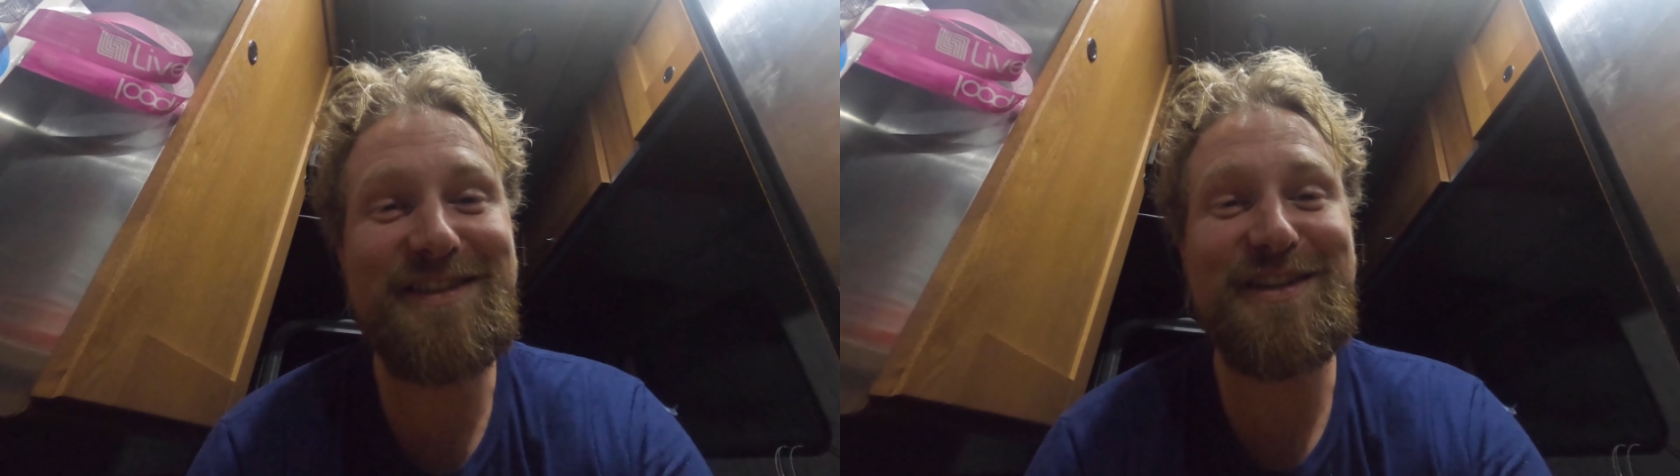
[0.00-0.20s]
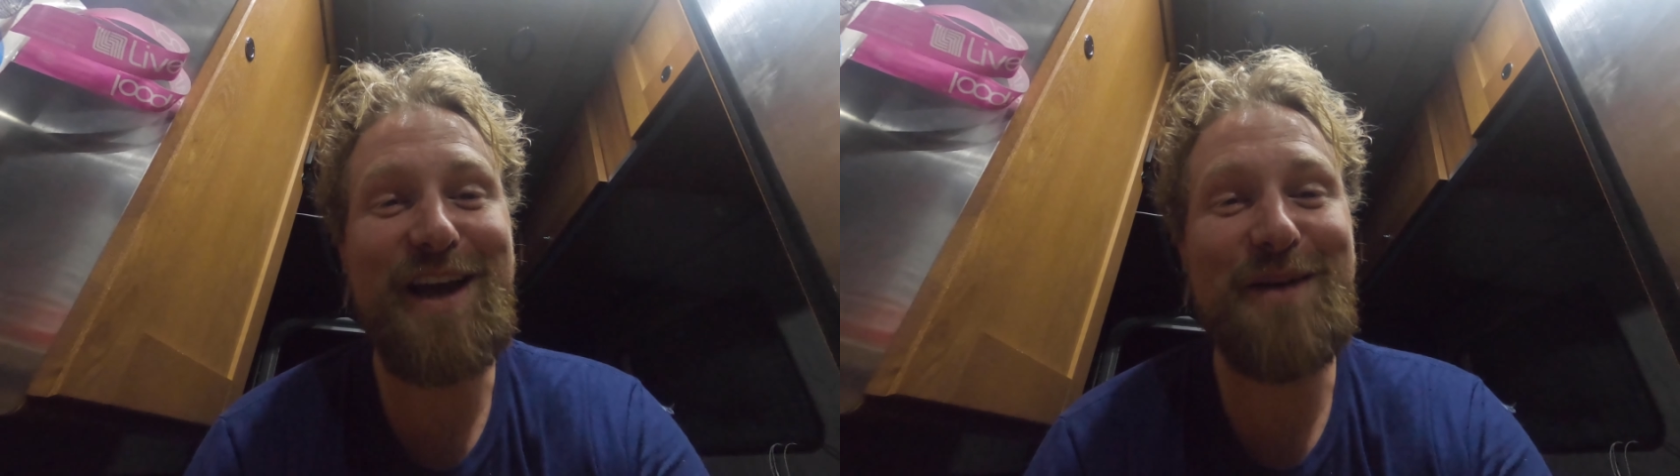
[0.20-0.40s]

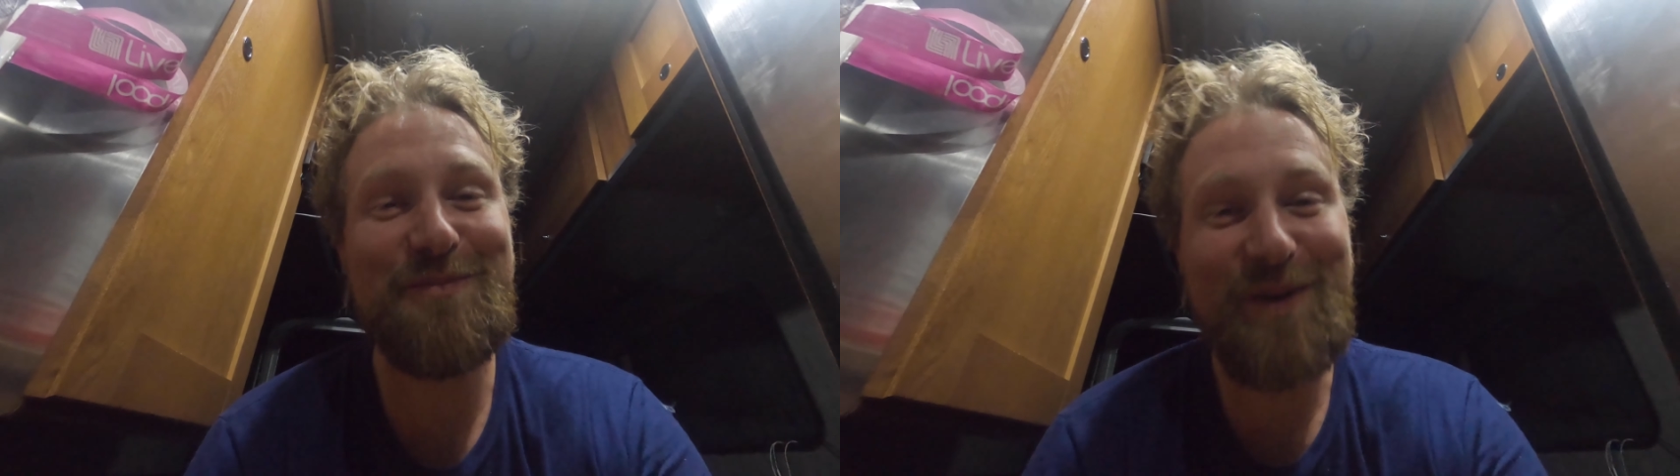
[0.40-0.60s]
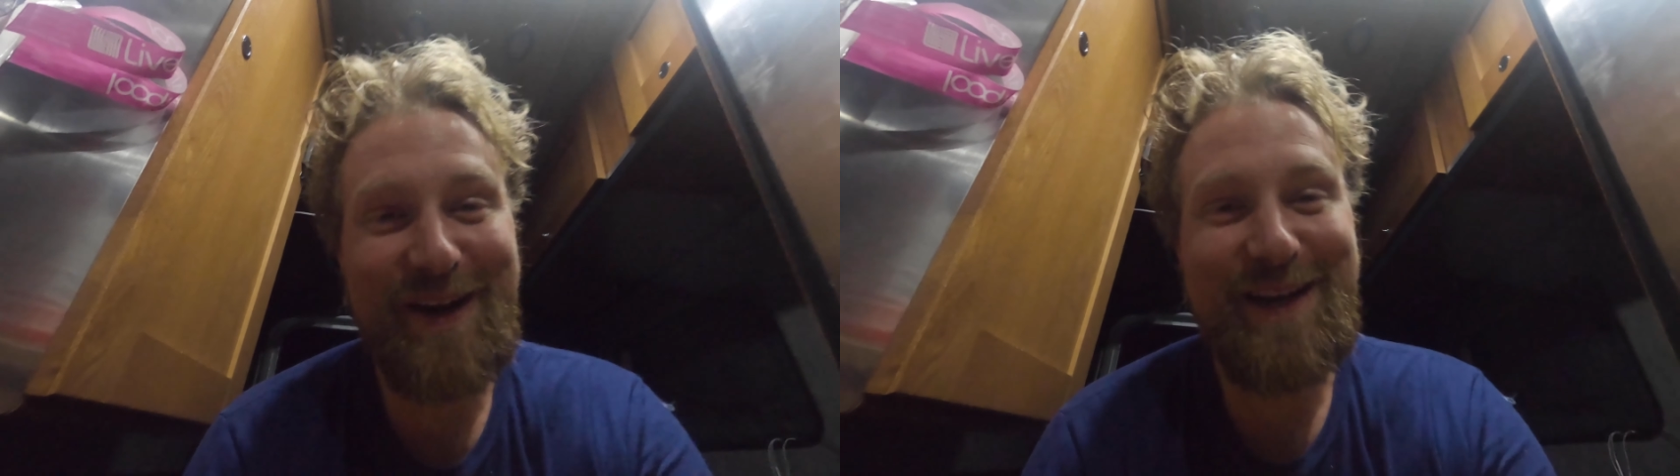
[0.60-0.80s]
she
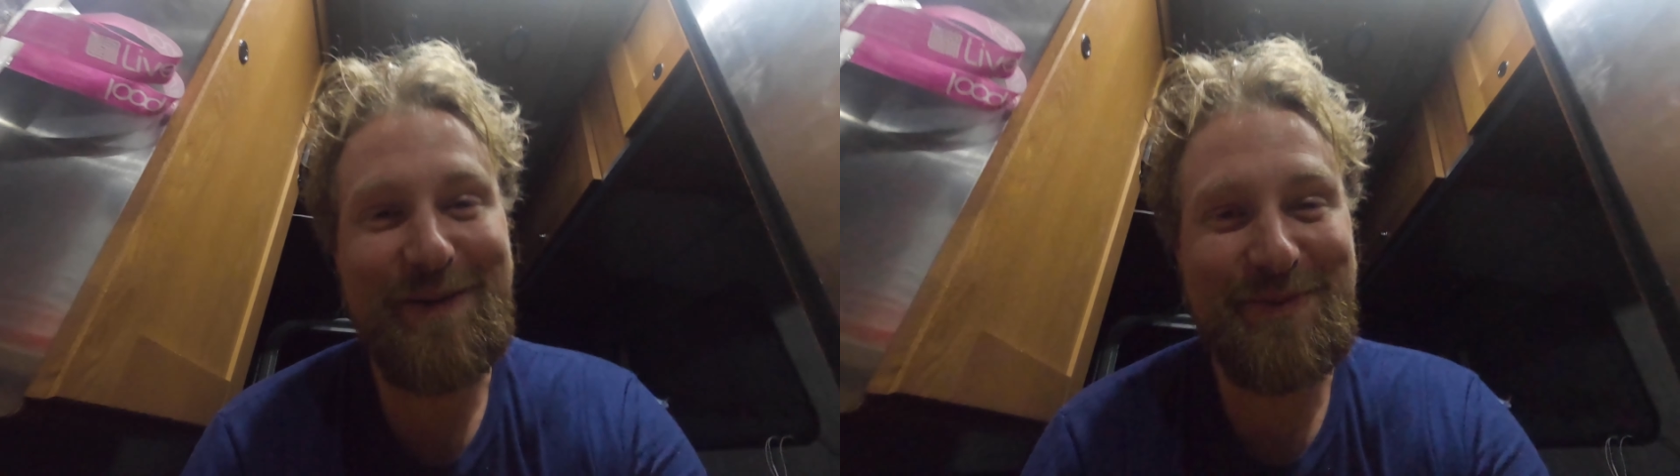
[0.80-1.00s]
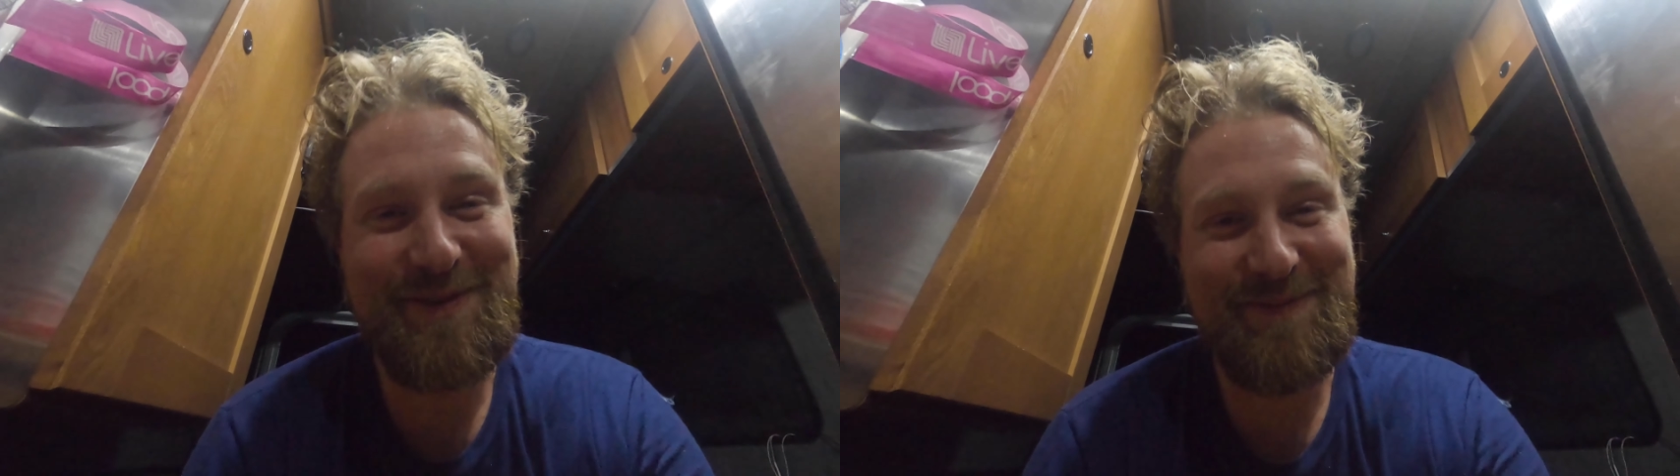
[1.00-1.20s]
not break
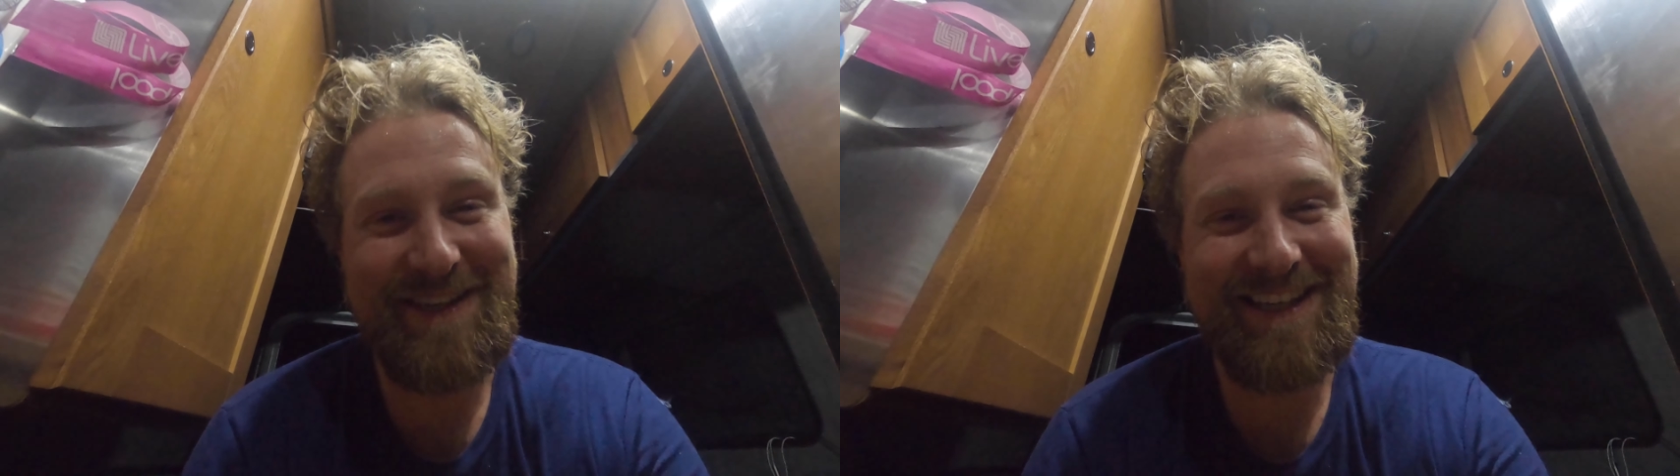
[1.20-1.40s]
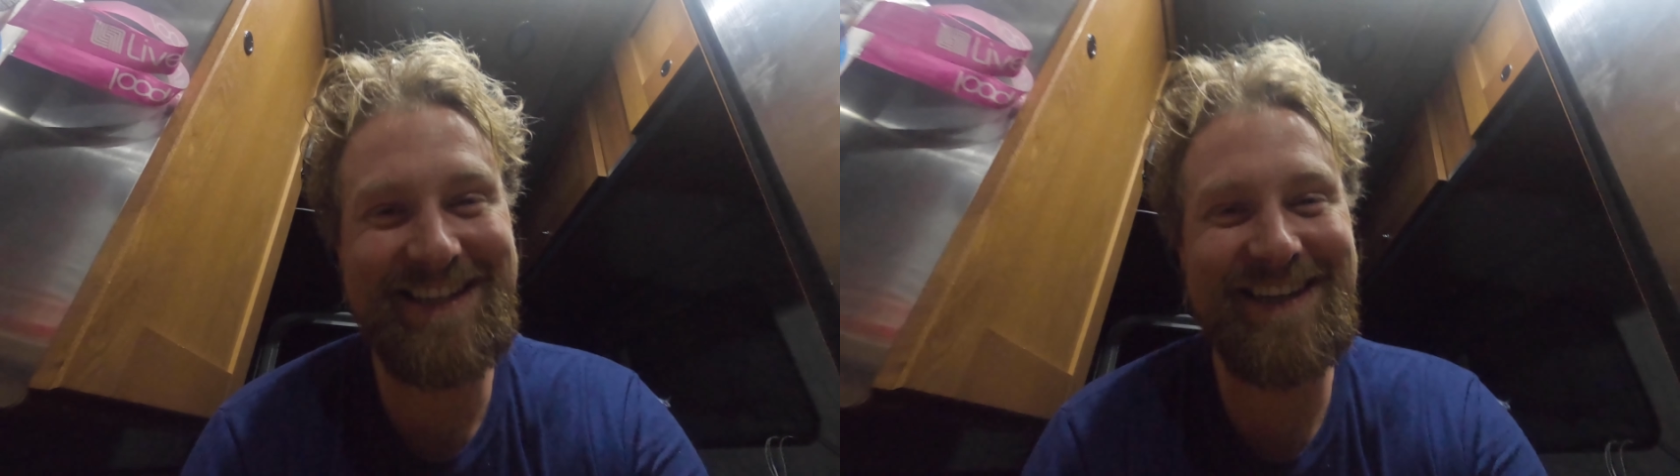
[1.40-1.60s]
up with me